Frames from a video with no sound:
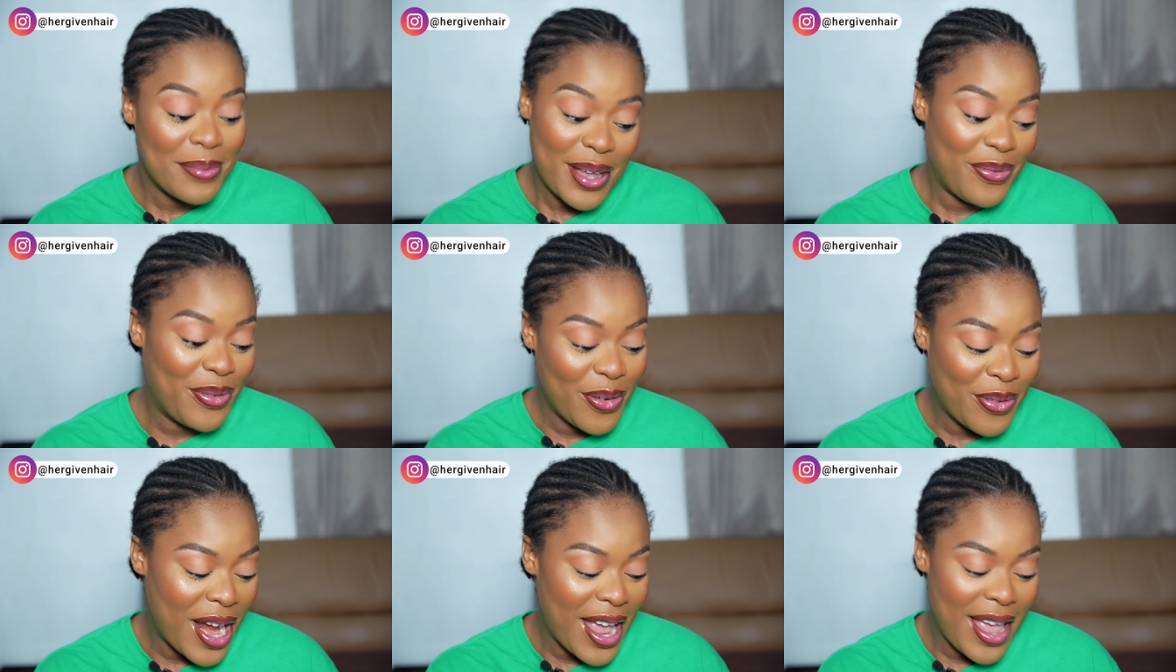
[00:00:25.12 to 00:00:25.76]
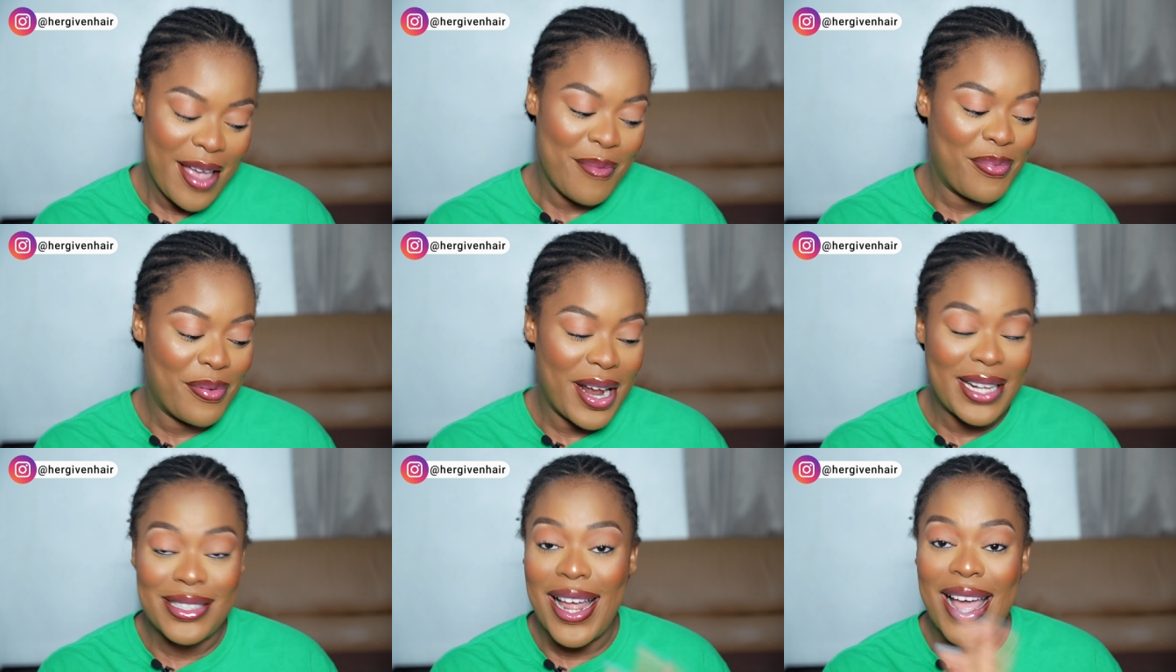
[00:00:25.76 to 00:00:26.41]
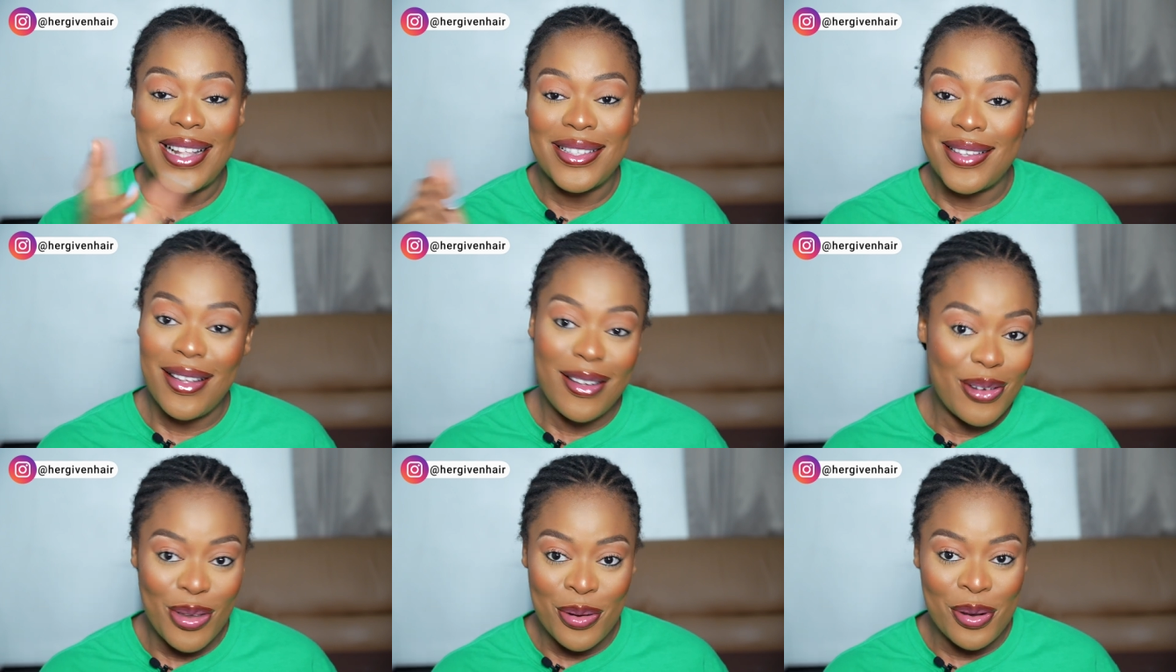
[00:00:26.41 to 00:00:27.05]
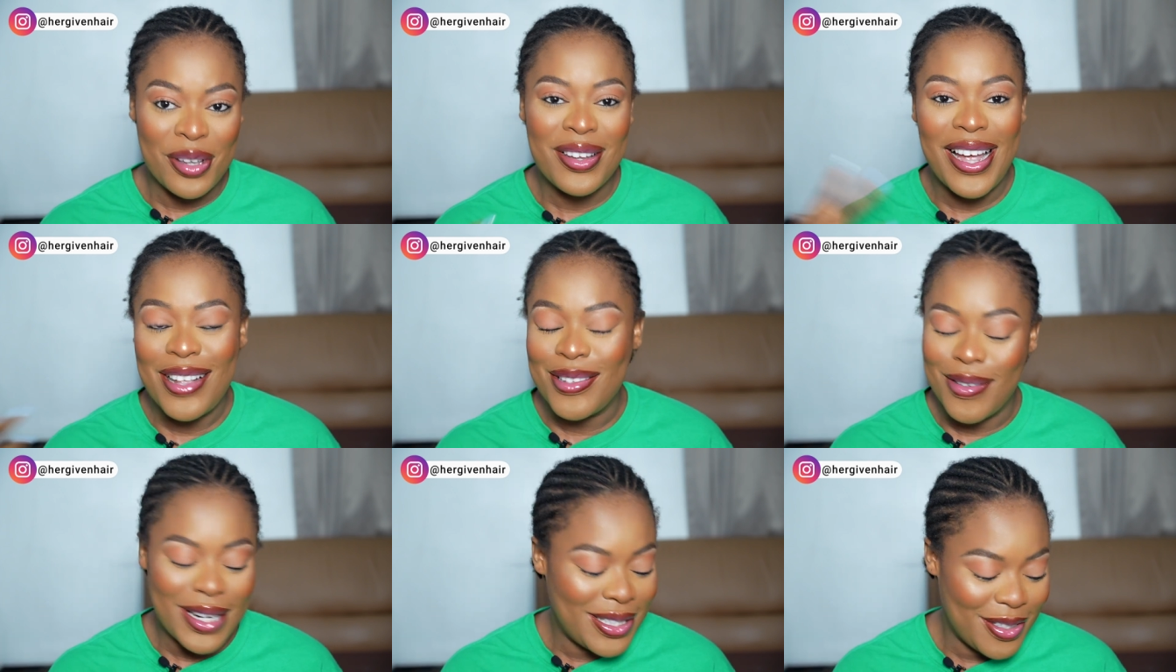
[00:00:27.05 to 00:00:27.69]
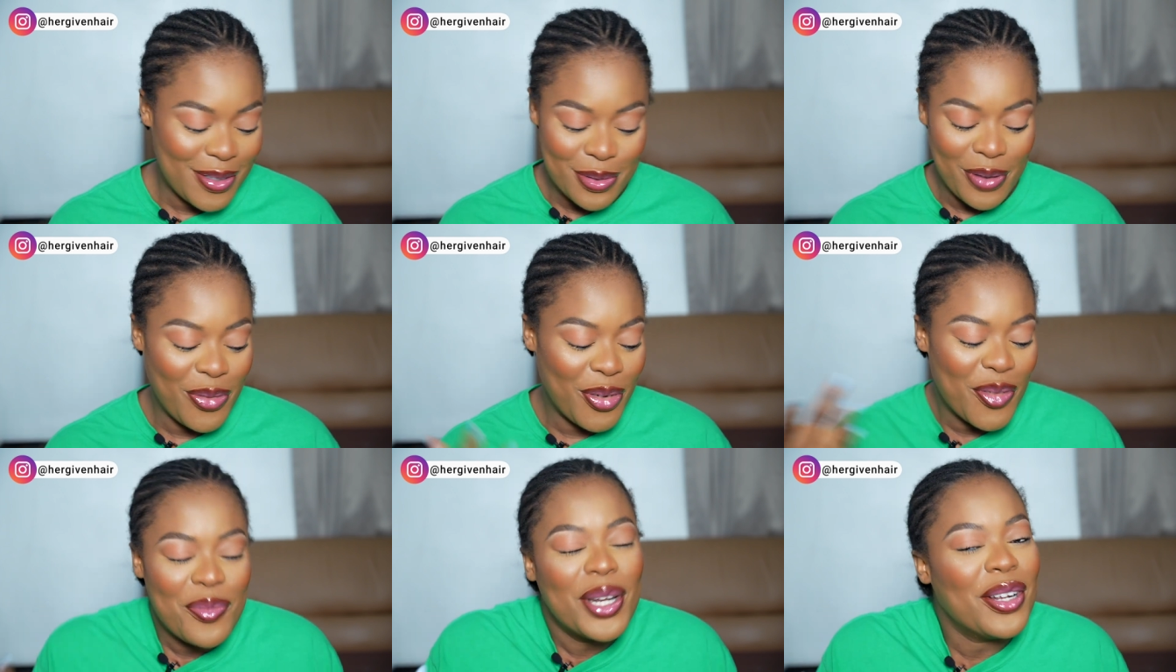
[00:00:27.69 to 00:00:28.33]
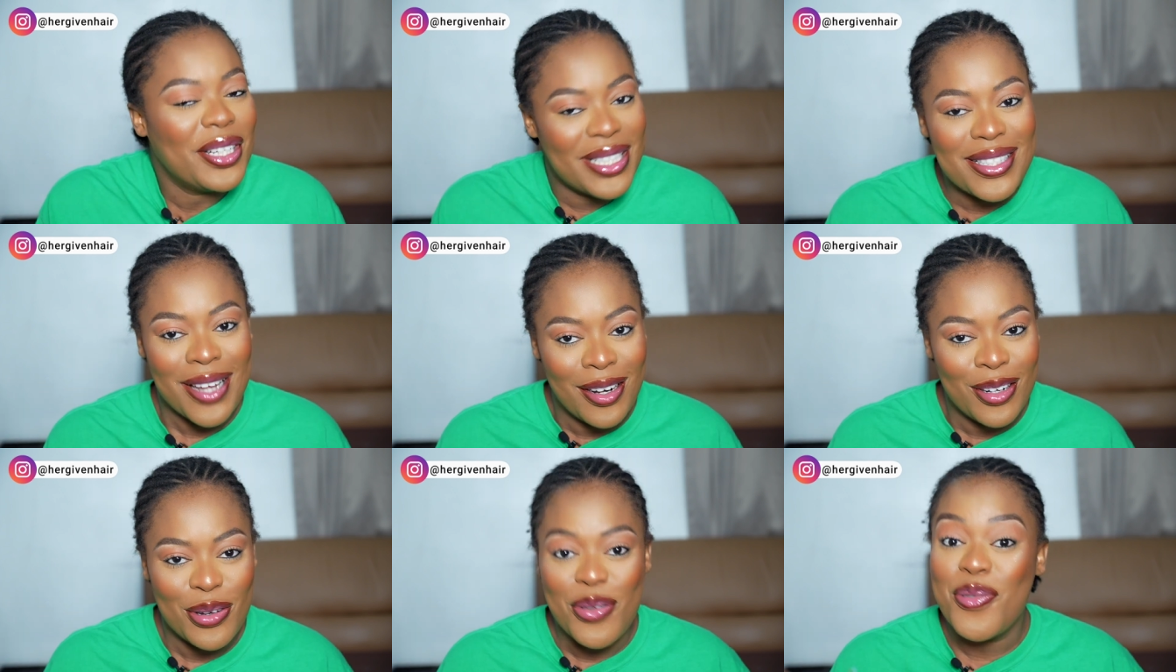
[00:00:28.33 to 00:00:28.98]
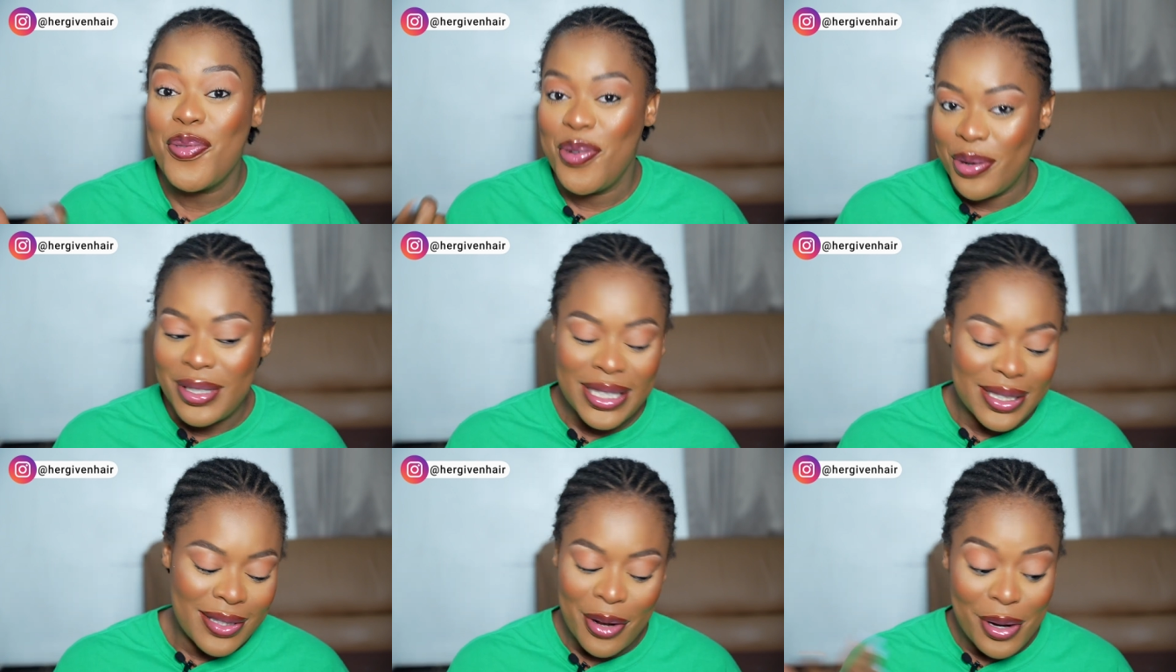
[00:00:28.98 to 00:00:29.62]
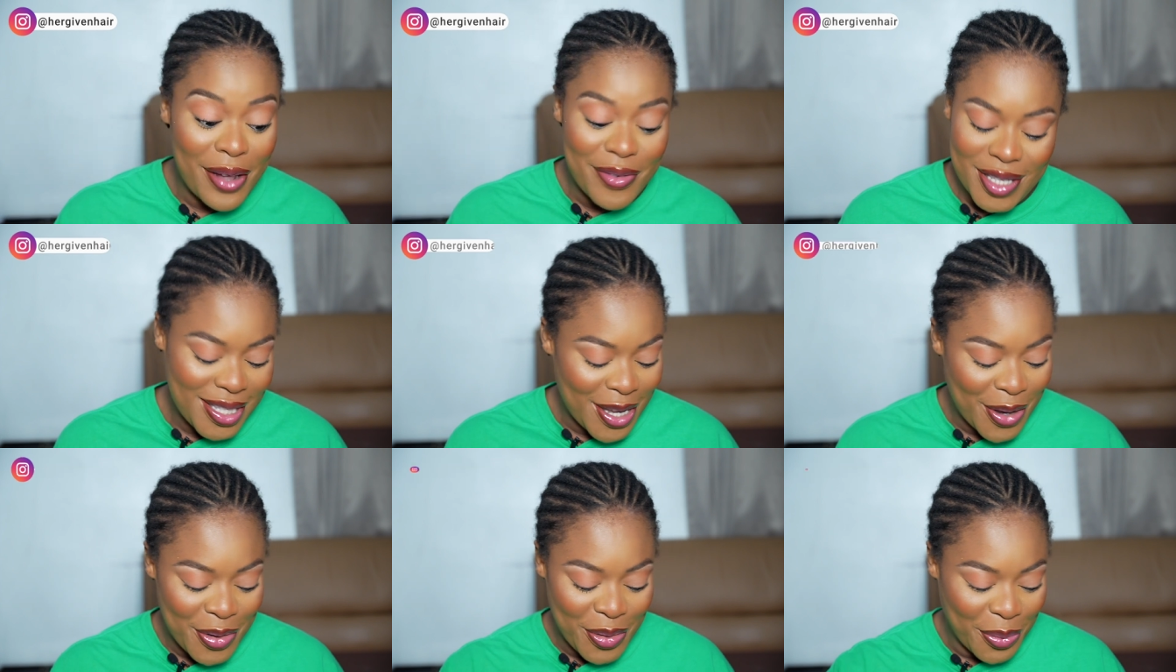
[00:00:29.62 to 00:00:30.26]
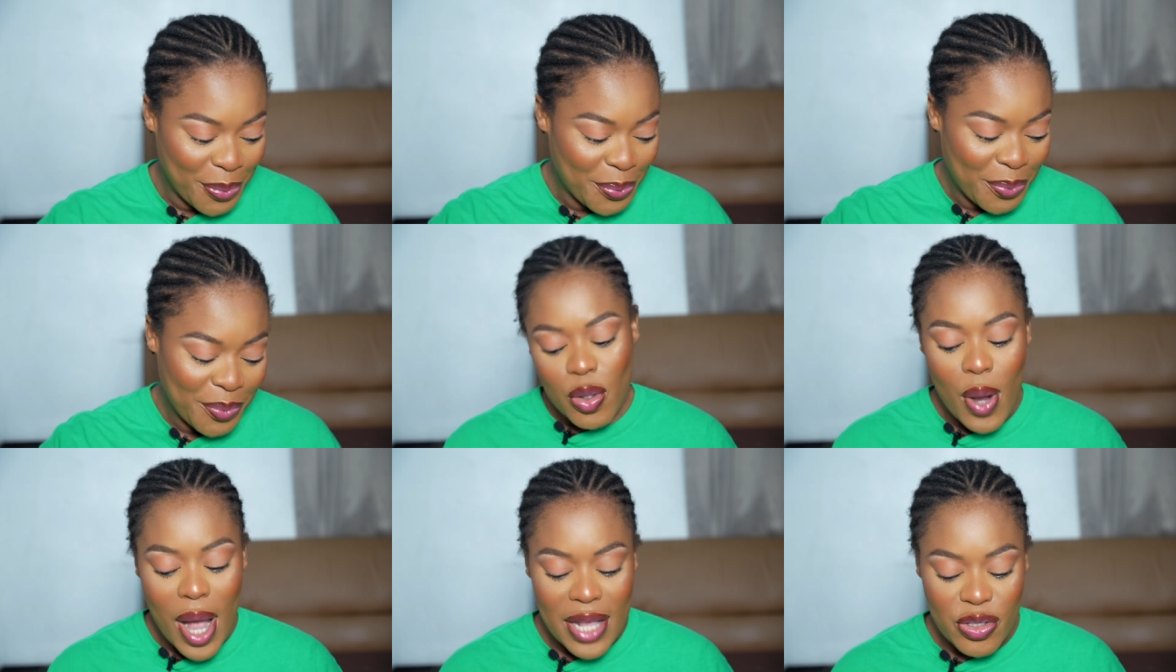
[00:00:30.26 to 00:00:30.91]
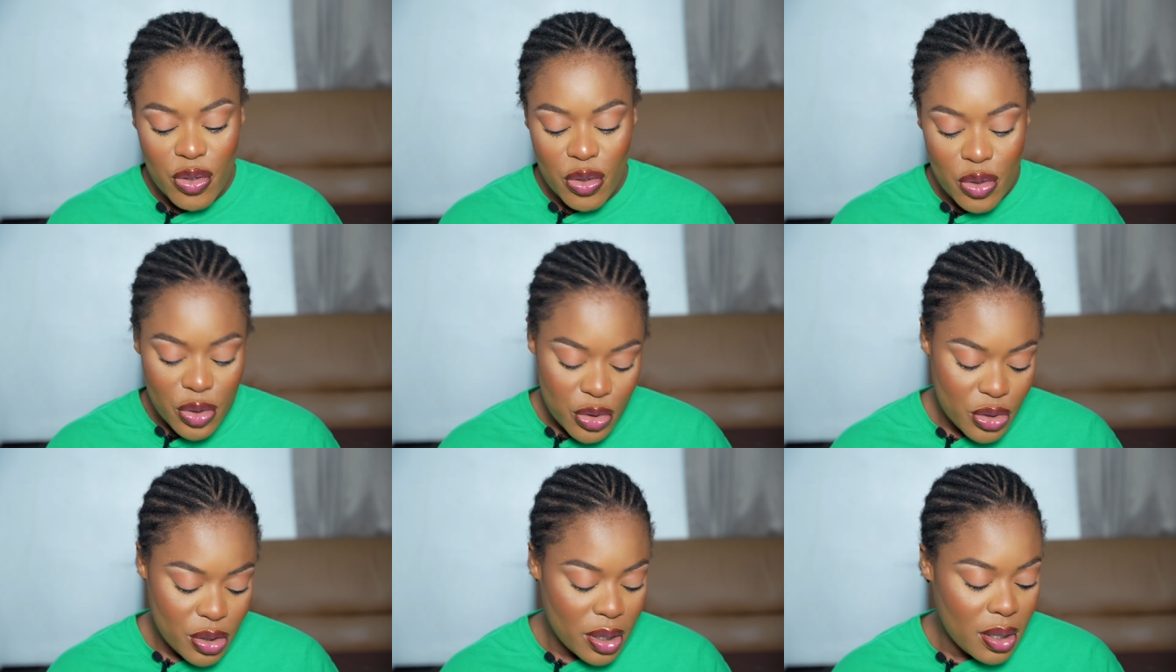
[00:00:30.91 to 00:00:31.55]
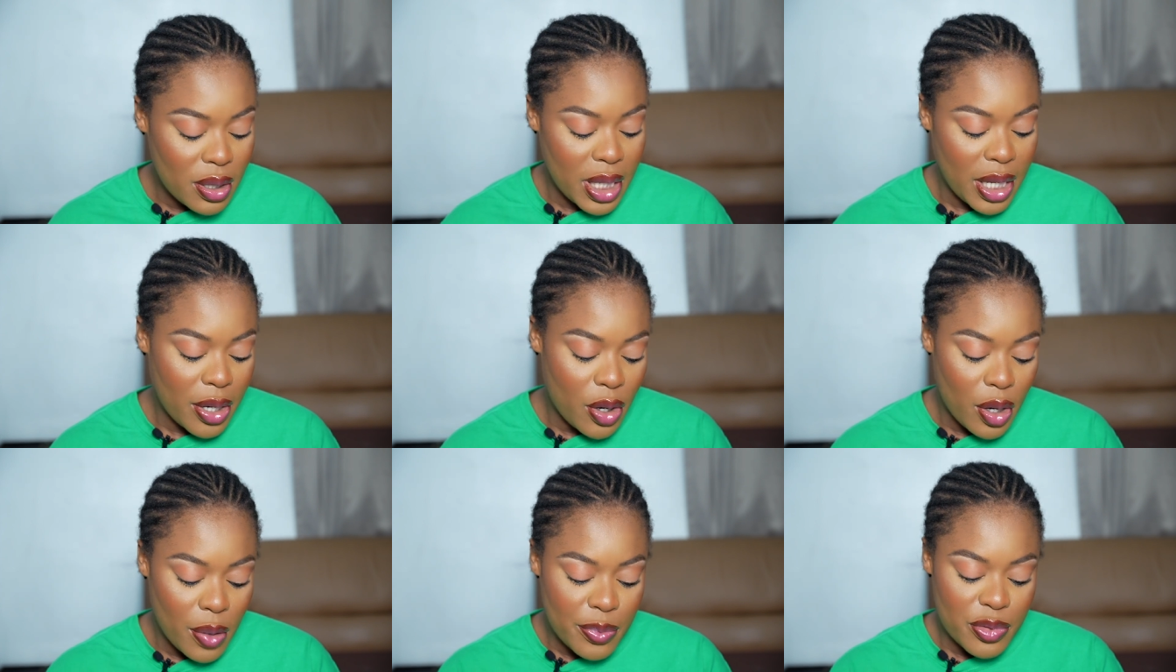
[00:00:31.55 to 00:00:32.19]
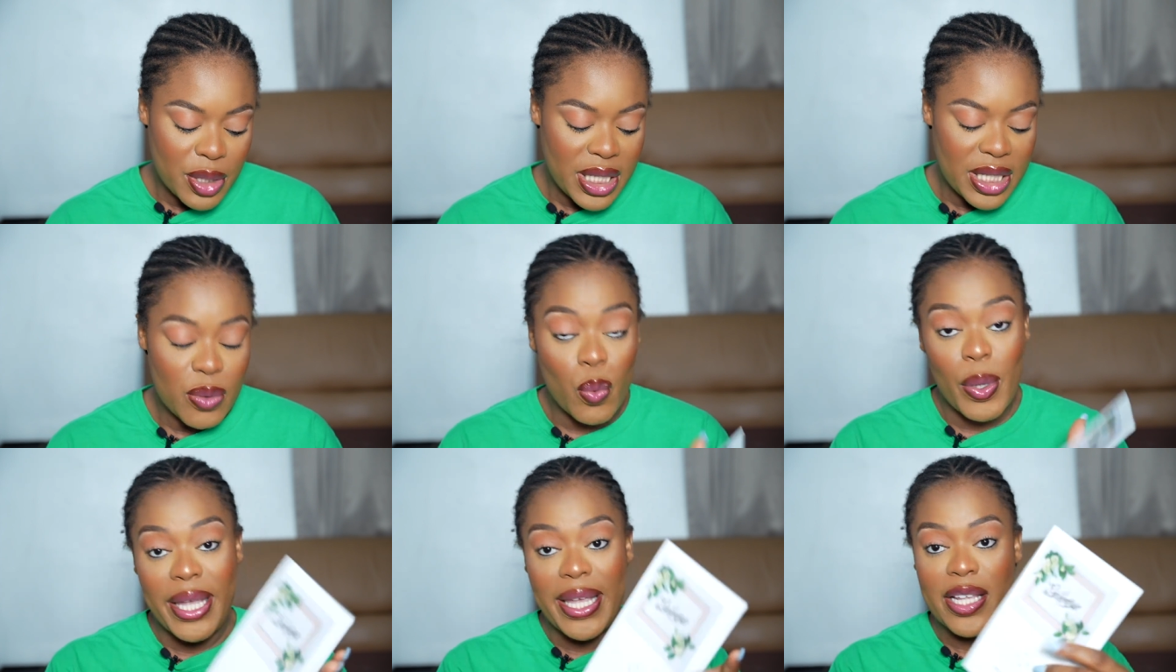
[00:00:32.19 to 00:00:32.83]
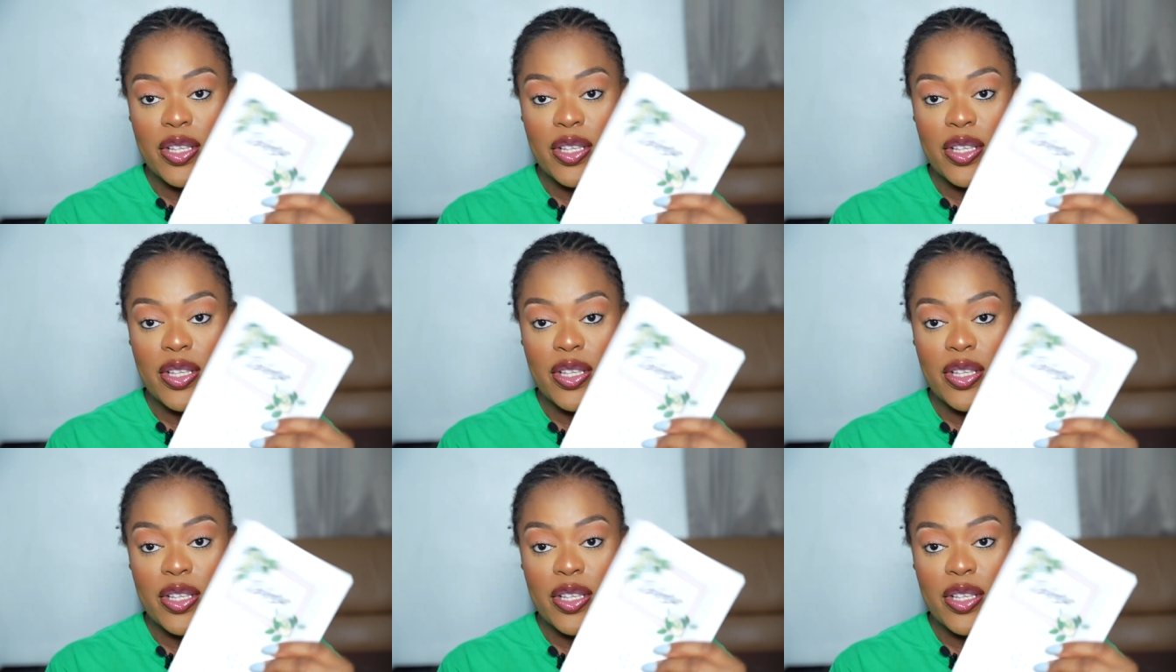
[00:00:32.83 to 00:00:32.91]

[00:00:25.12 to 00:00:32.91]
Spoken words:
my favorite hair brand. I tell you, you guys already know. If you've been on this channel, you know this. I don't have to tell you. So as usual, it comes with this wig